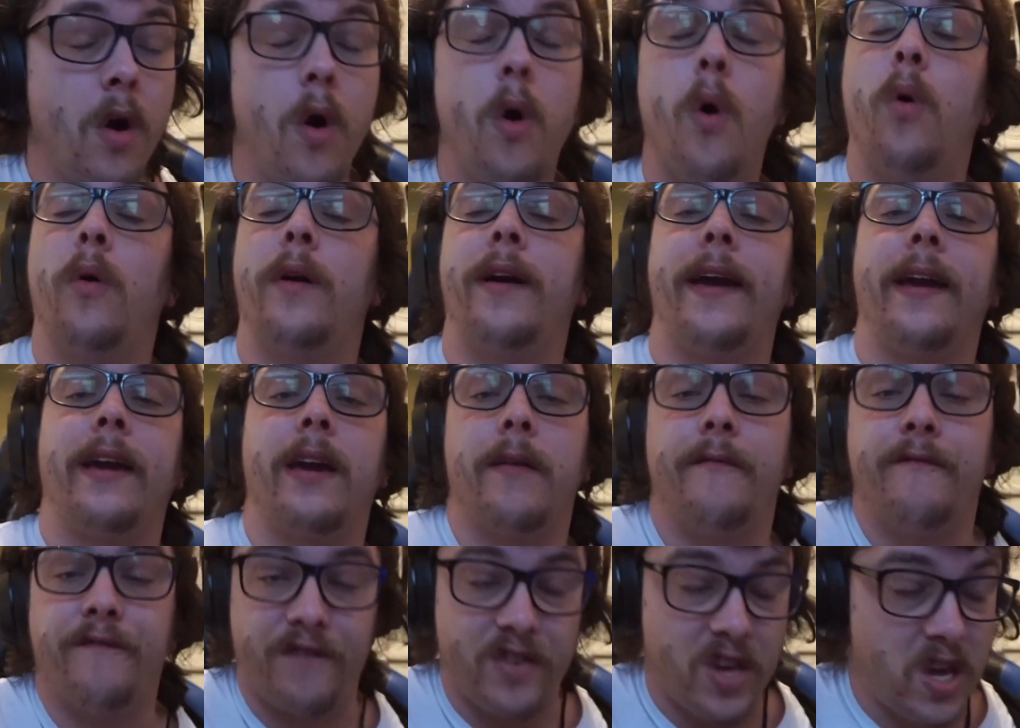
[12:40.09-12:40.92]
or get
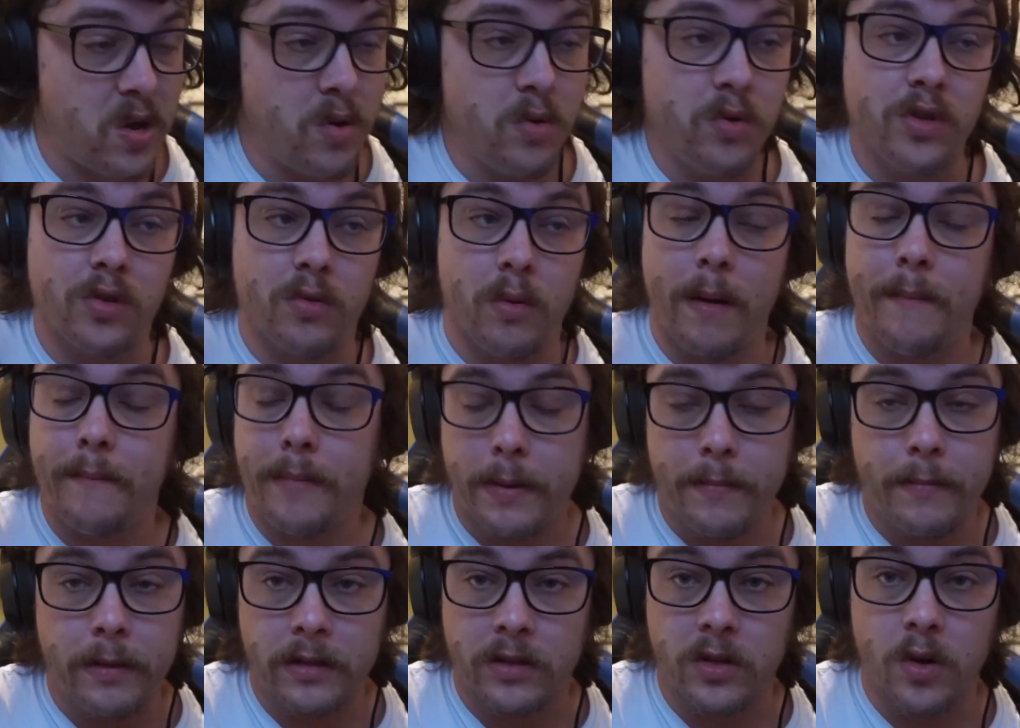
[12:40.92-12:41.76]
confused when
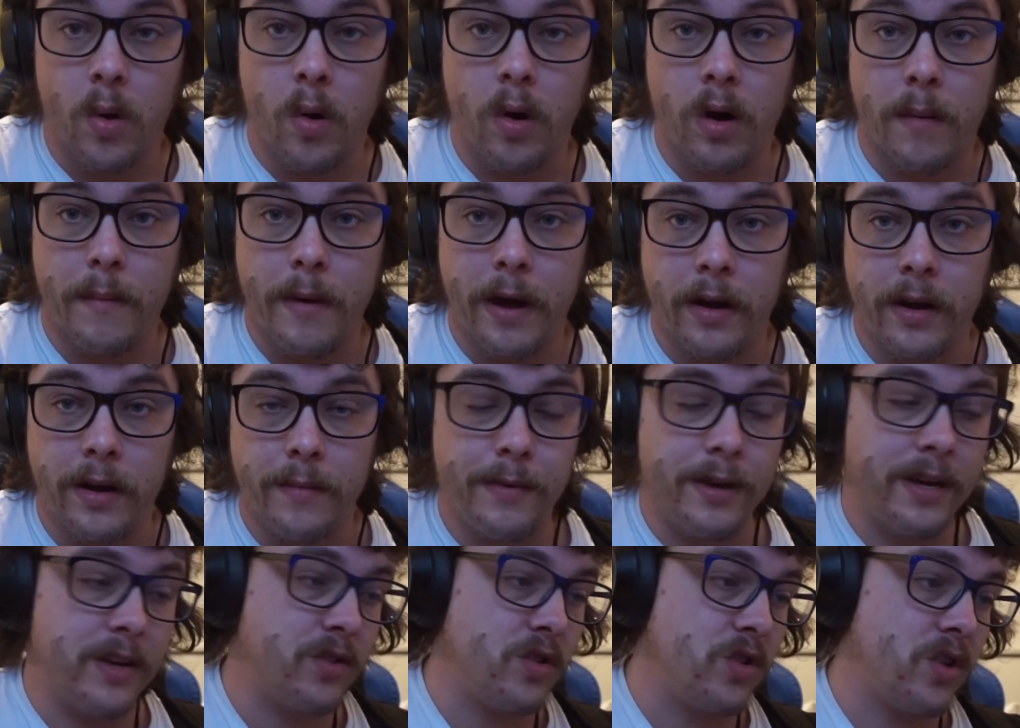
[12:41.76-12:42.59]
people talk about it,
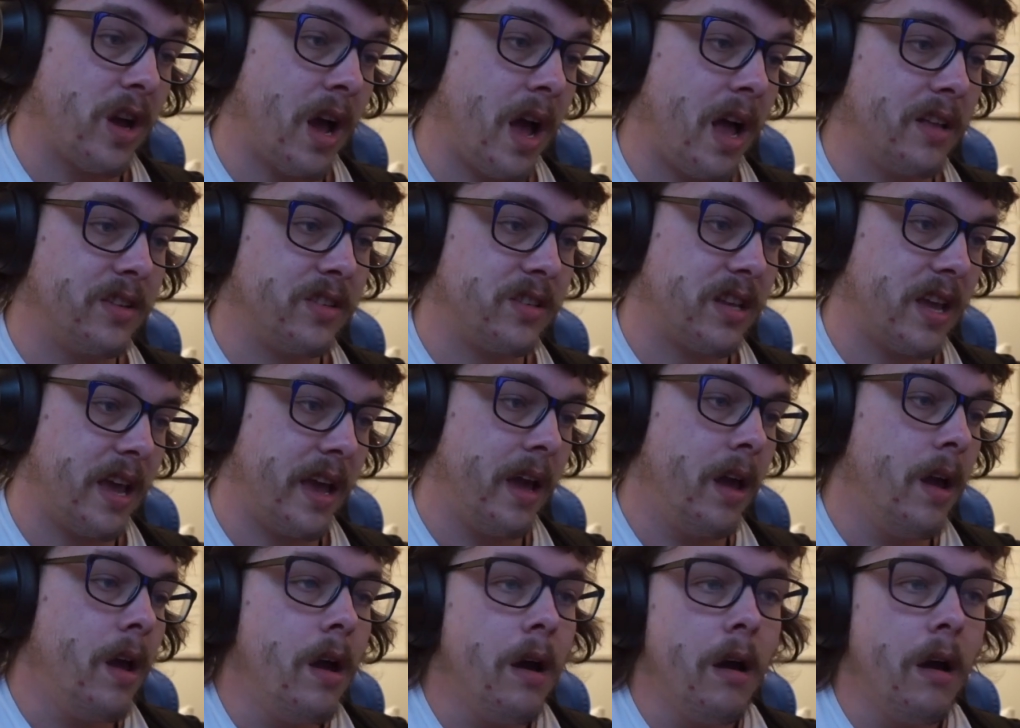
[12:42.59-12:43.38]
because you can't say,